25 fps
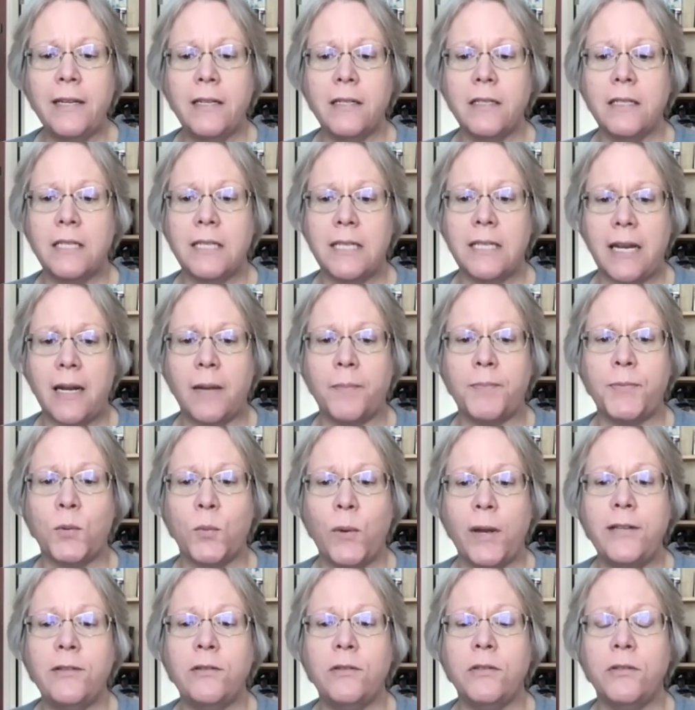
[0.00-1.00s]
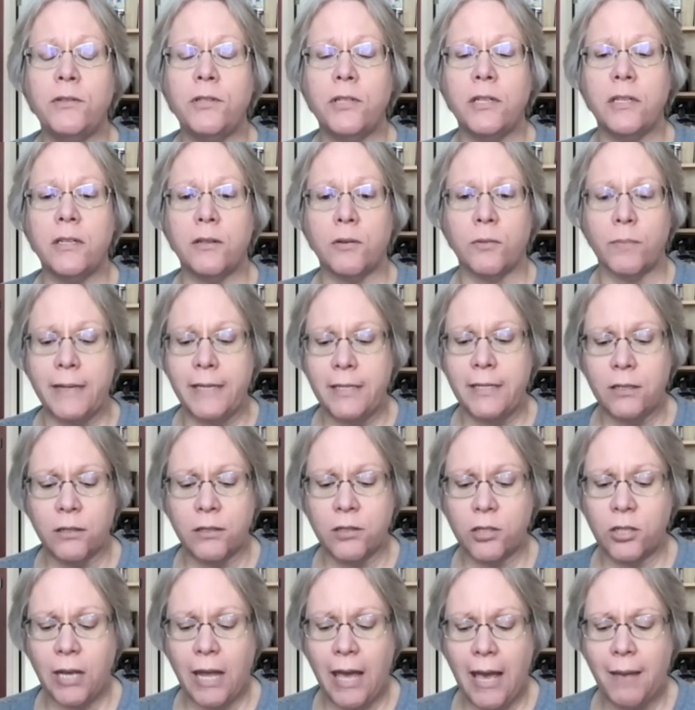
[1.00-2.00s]
set up, the way you use it in a
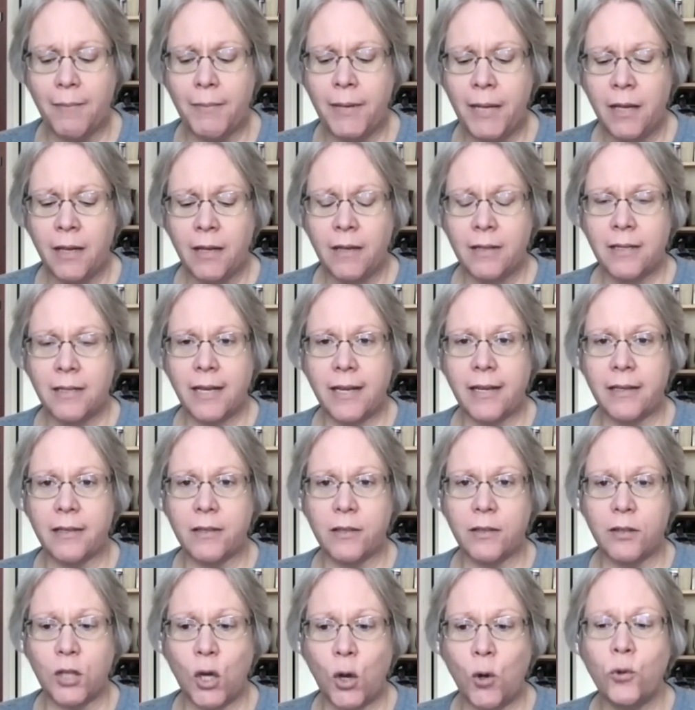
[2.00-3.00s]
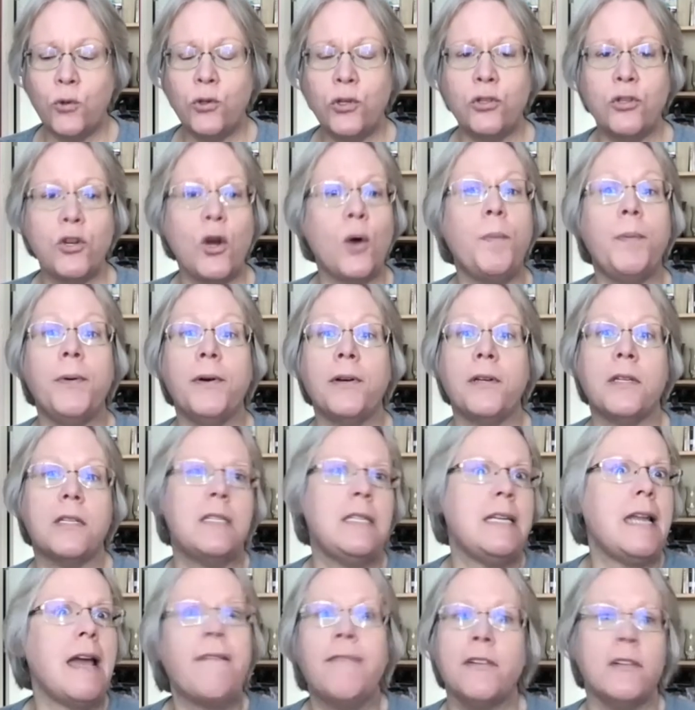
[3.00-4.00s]
research lab, like those notebooks
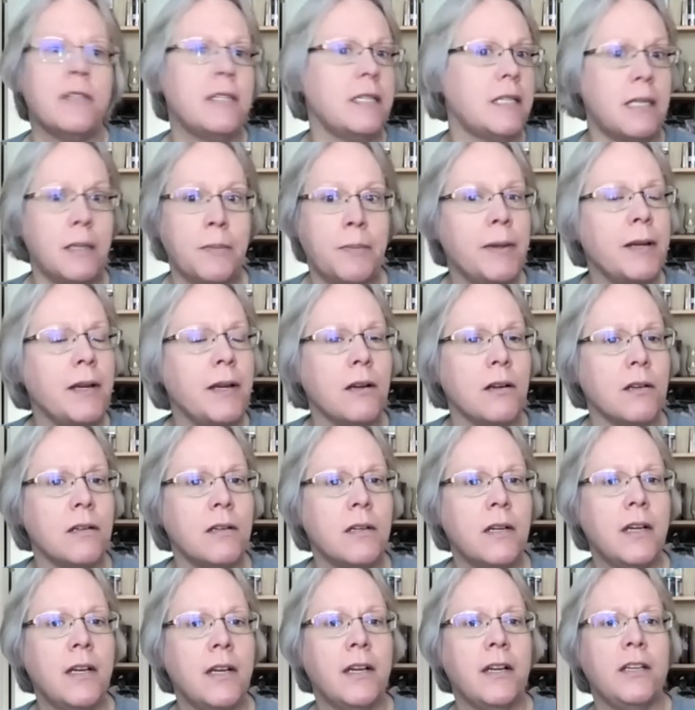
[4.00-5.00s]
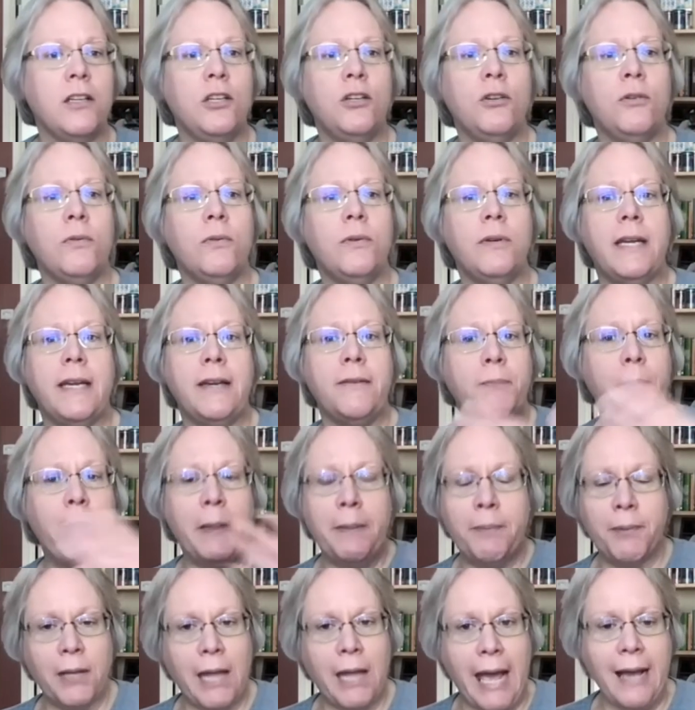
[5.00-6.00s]
never disappear. You give
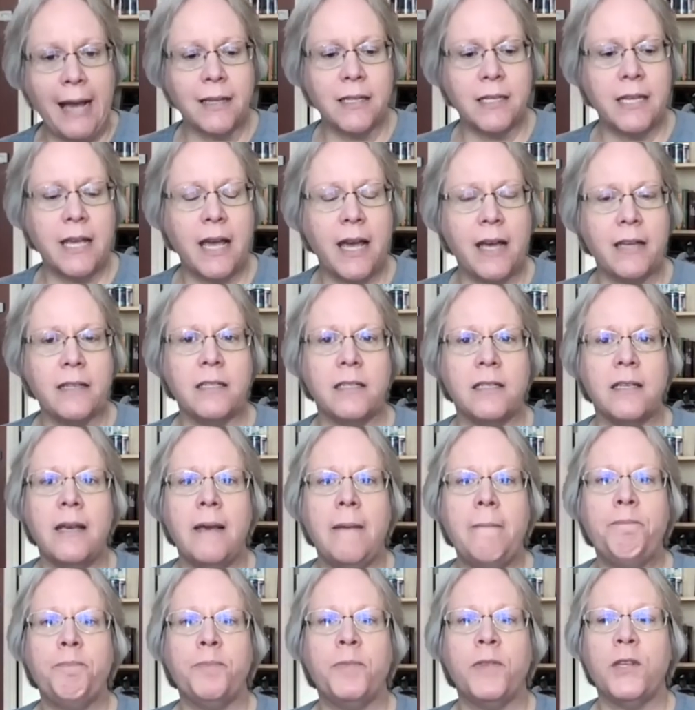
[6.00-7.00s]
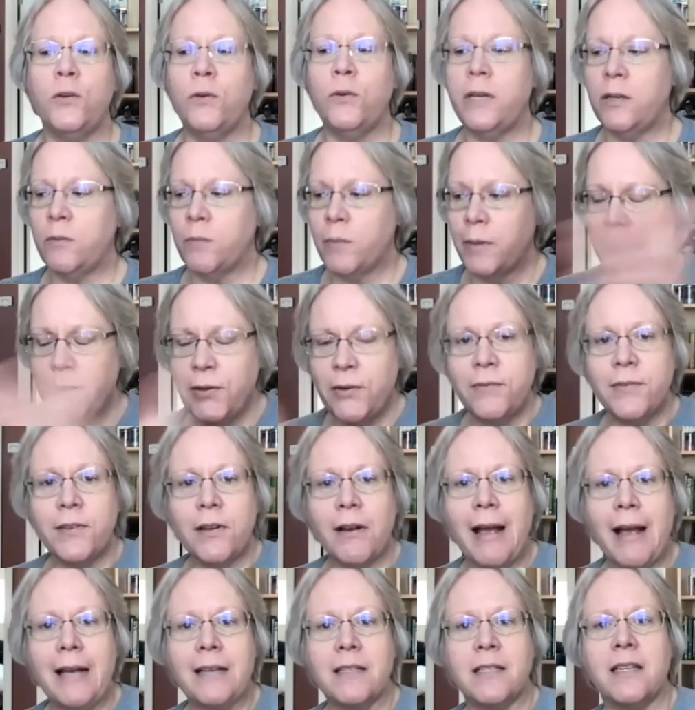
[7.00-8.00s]
people access, you can remove their
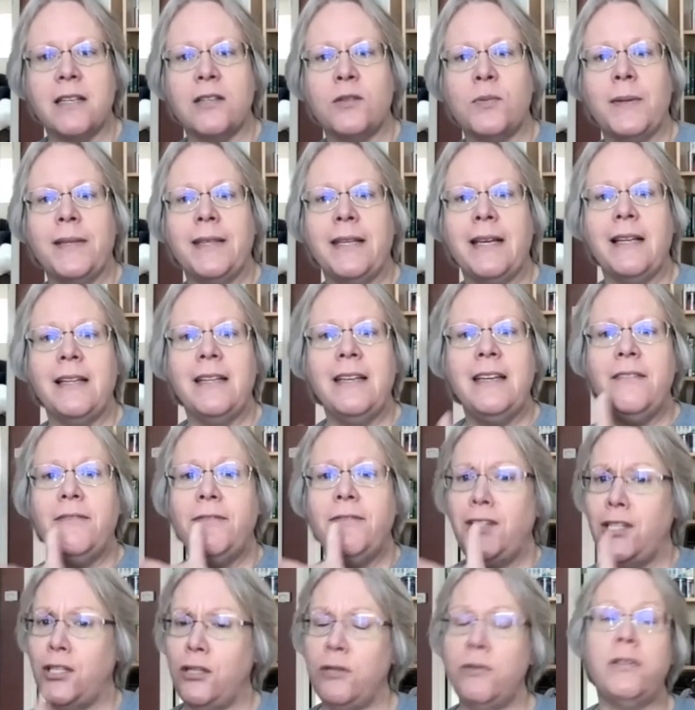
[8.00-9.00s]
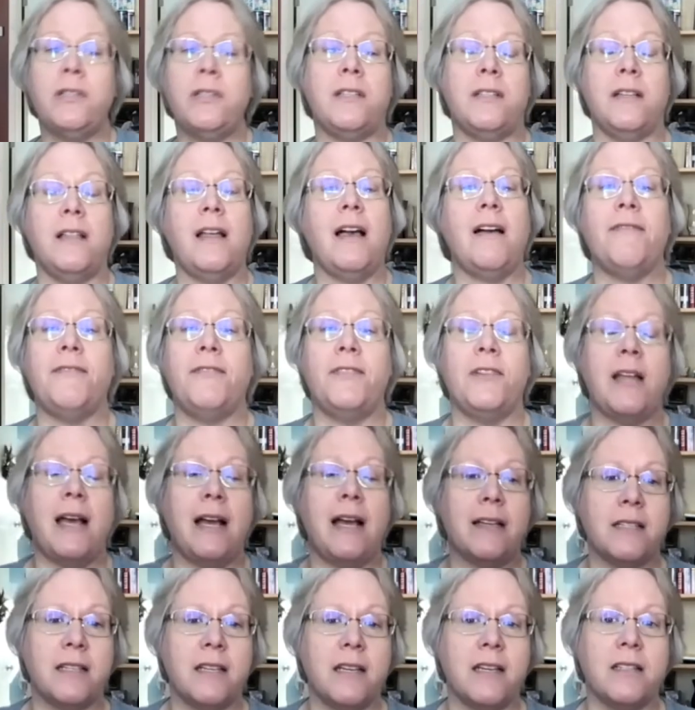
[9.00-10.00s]
access when they leave. You still have full
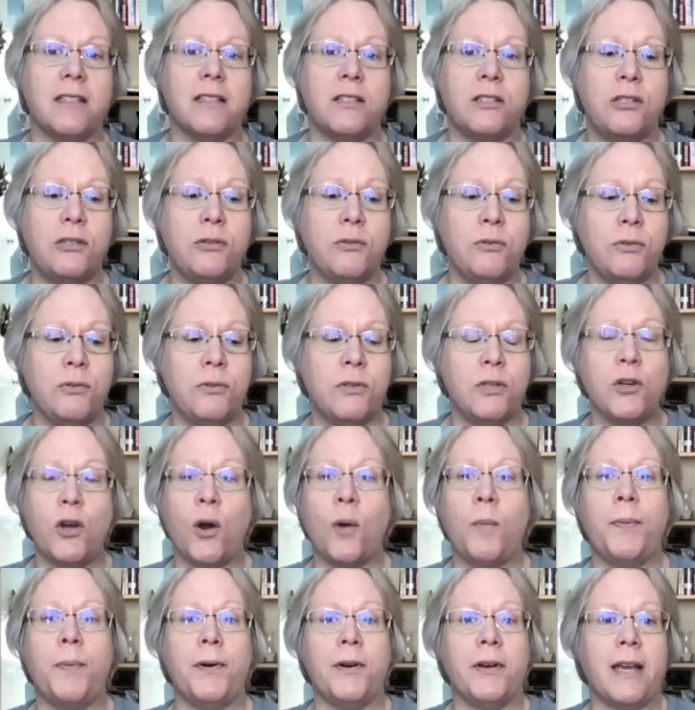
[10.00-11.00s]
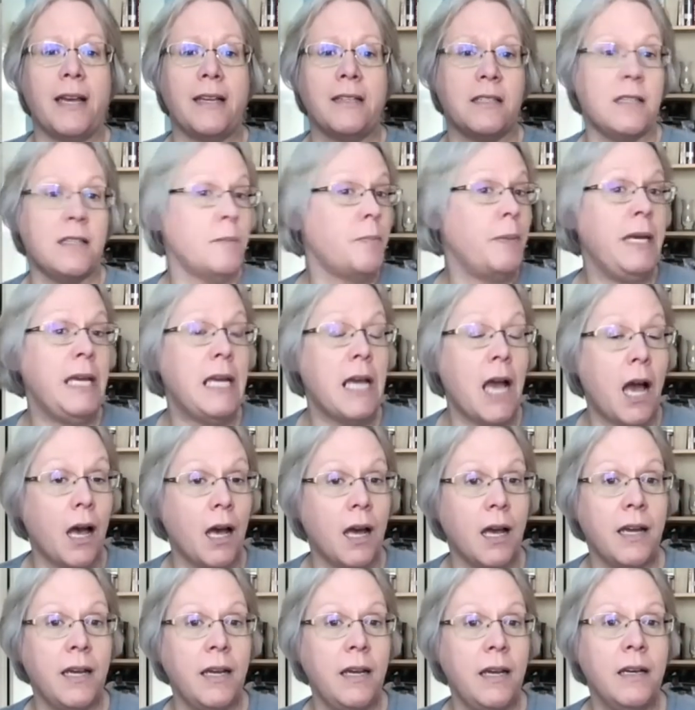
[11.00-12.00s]
access to the notebook as the
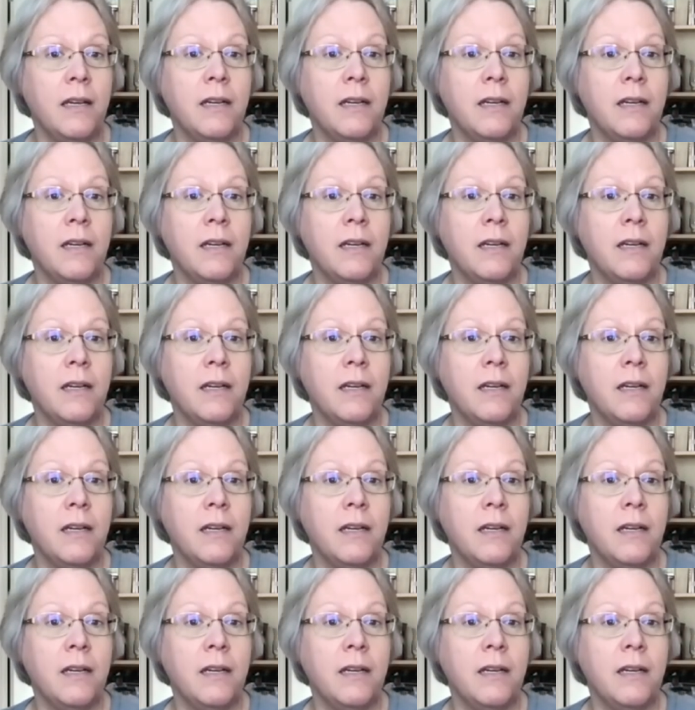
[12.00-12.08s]
PI.